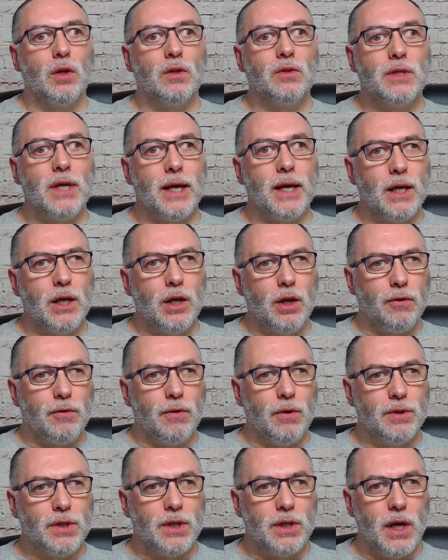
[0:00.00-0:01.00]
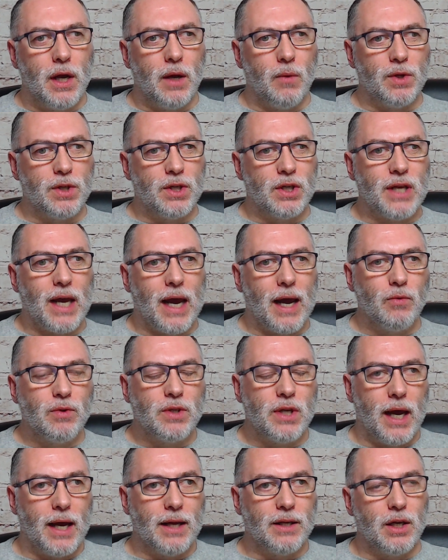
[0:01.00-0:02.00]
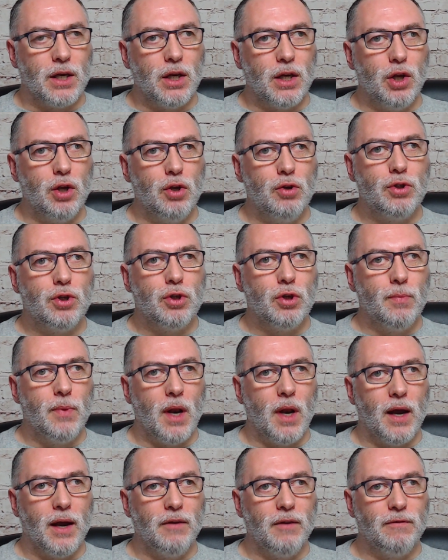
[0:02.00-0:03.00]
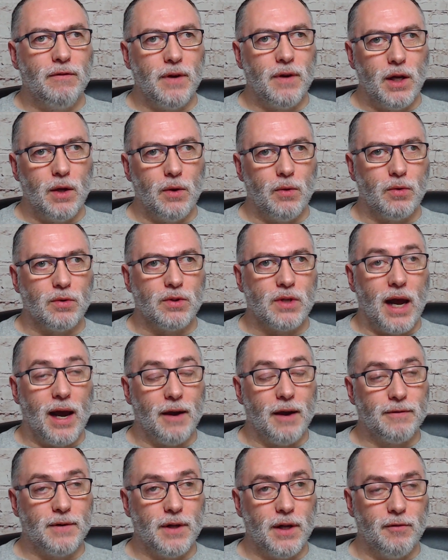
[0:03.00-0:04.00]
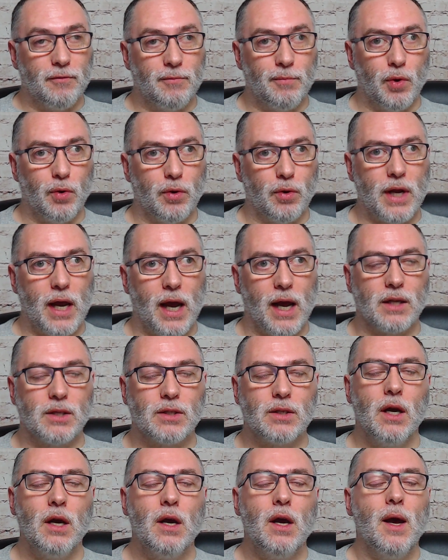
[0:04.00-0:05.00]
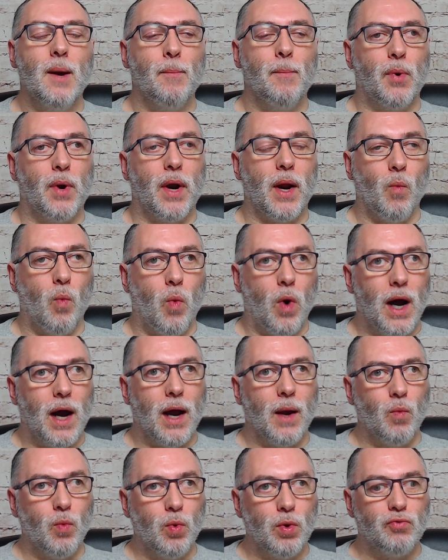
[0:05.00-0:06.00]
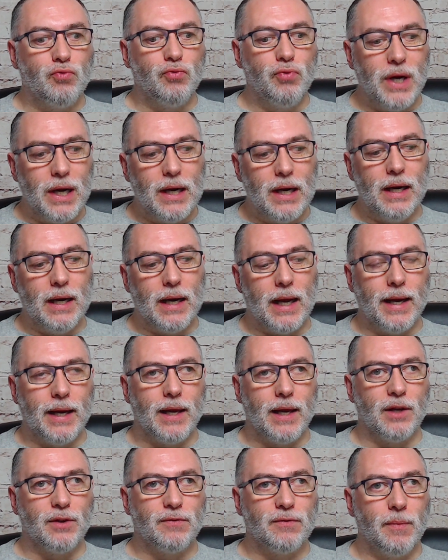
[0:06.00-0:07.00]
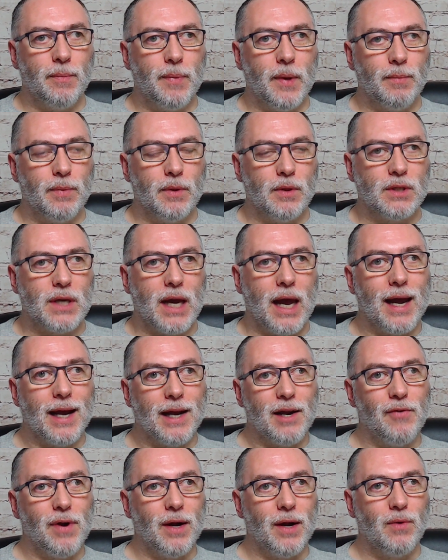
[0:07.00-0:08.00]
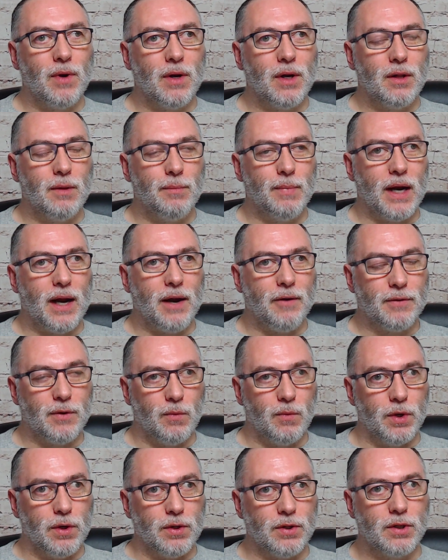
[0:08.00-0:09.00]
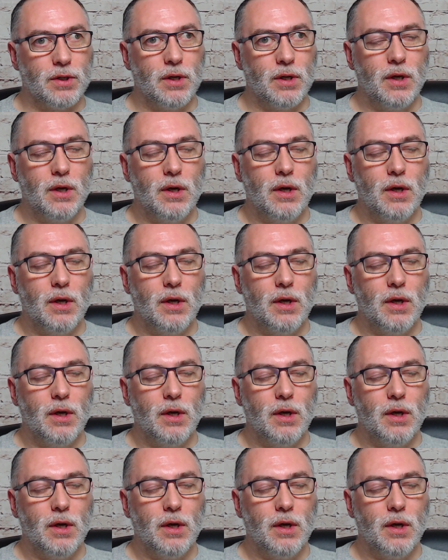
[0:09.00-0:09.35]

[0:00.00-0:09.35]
taking you through today, which is how to edit YouTube live videos after you've broadcast. But what I would really like is for people to hang around a little bit afterwards,